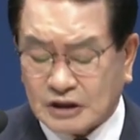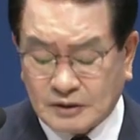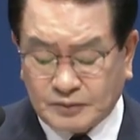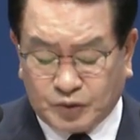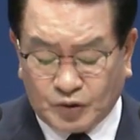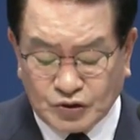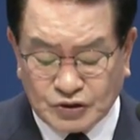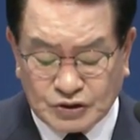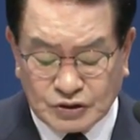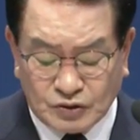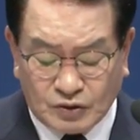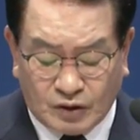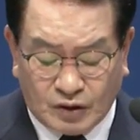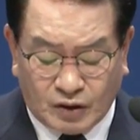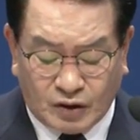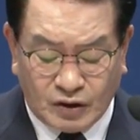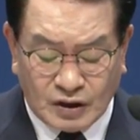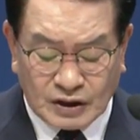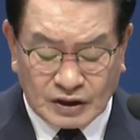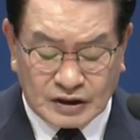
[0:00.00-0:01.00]
and his
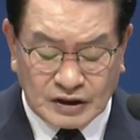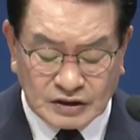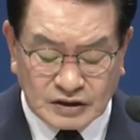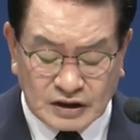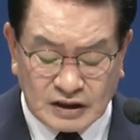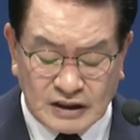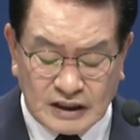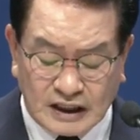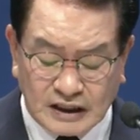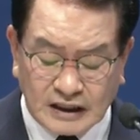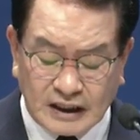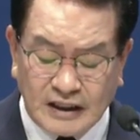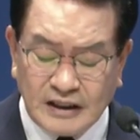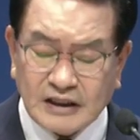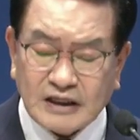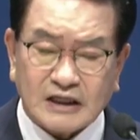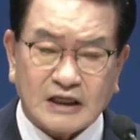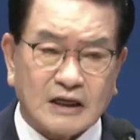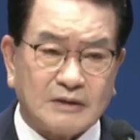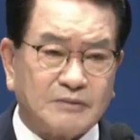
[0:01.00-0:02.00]
brother Andrew catching
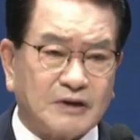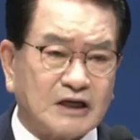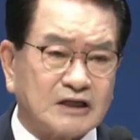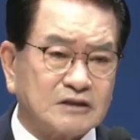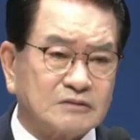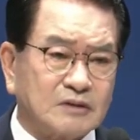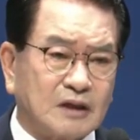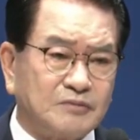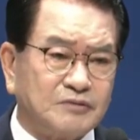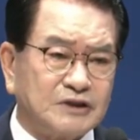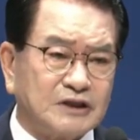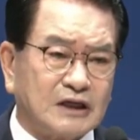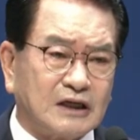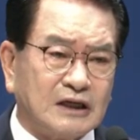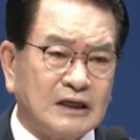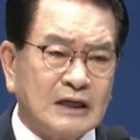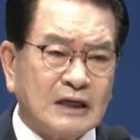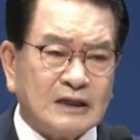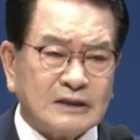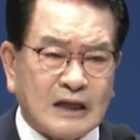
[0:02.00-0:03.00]
fish, and he said to
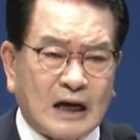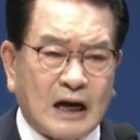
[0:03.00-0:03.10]
him,